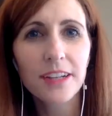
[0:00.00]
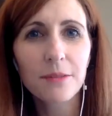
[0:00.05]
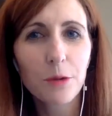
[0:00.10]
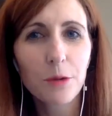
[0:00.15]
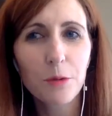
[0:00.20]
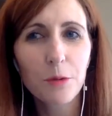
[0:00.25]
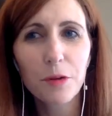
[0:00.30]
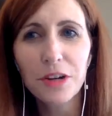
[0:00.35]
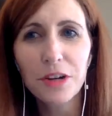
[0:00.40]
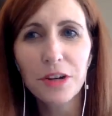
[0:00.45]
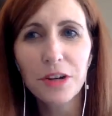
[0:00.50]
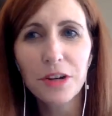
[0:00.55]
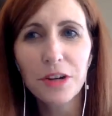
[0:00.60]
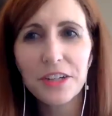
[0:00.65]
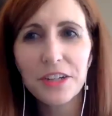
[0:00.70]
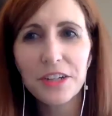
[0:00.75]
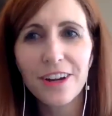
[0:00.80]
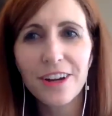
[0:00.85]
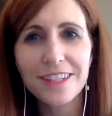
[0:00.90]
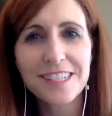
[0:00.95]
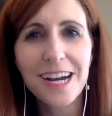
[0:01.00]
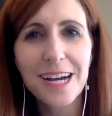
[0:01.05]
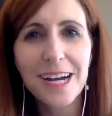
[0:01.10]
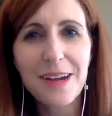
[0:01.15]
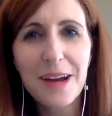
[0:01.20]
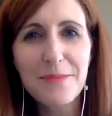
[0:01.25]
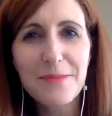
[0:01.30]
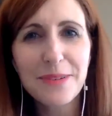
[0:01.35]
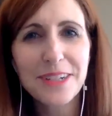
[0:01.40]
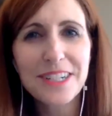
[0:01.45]
working on it, Todd. I
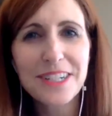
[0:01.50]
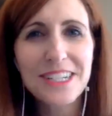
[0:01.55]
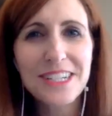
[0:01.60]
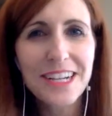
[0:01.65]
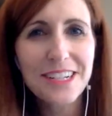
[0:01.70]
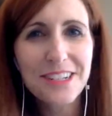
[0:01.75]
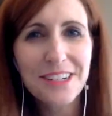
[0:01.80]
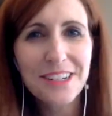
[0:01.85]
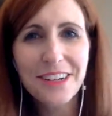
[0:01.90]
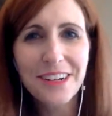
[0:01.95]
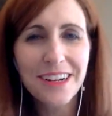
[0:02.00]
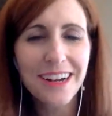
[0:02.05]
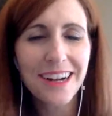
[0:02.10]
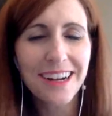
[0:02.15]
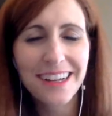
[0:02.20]
appreciate your